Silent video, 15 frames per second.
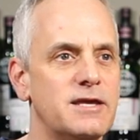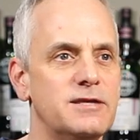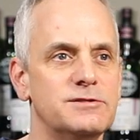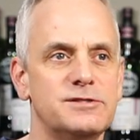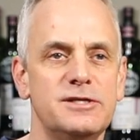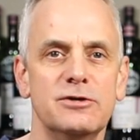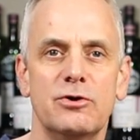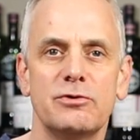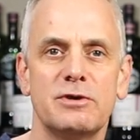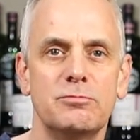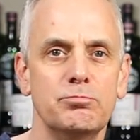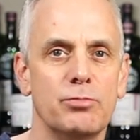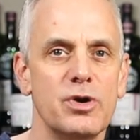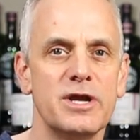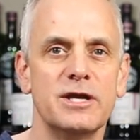Still
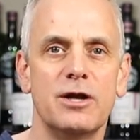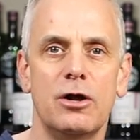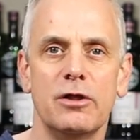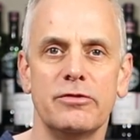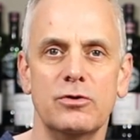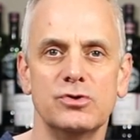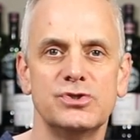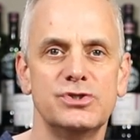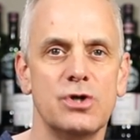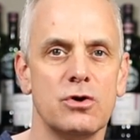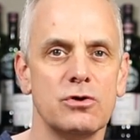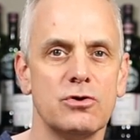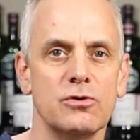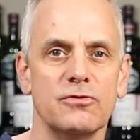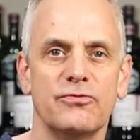bringing all those
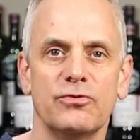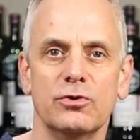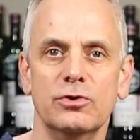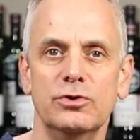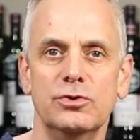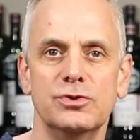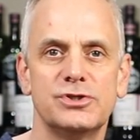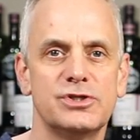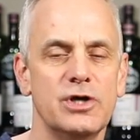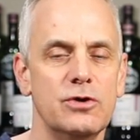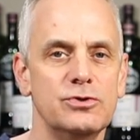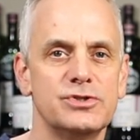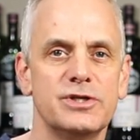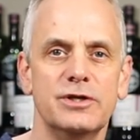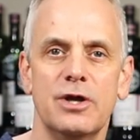darker fruits,
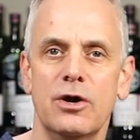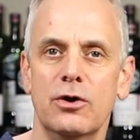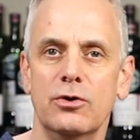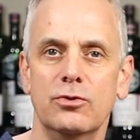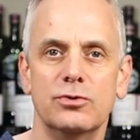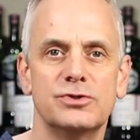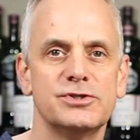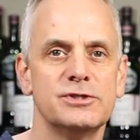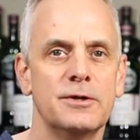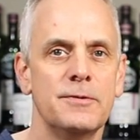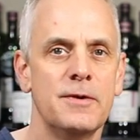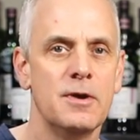toasted oaks.